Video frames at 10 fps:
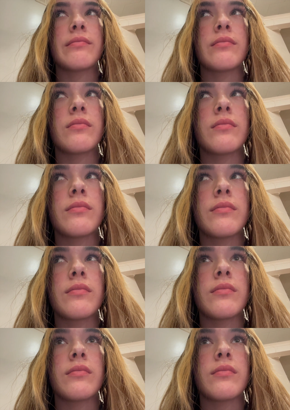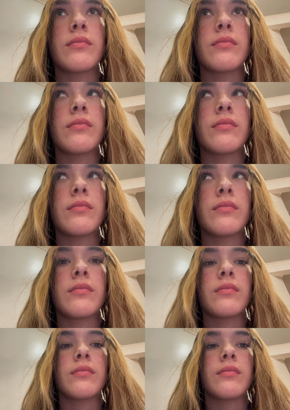
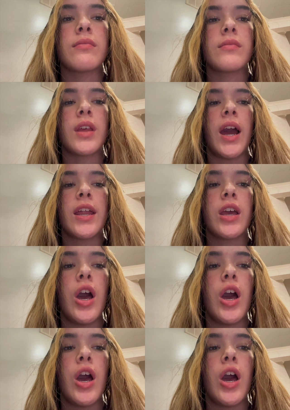Nothing is said.